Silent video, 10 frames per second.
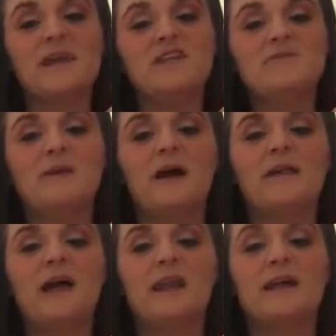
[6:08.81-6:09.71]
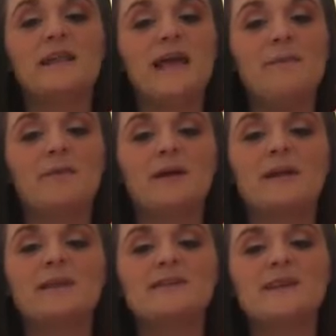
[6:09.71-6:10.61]
Each bell had a clapper
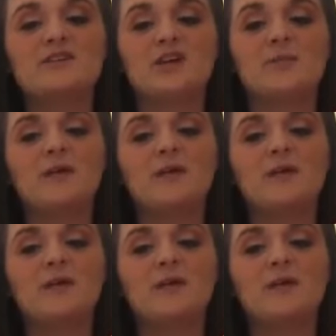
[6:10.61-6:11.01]
in the center,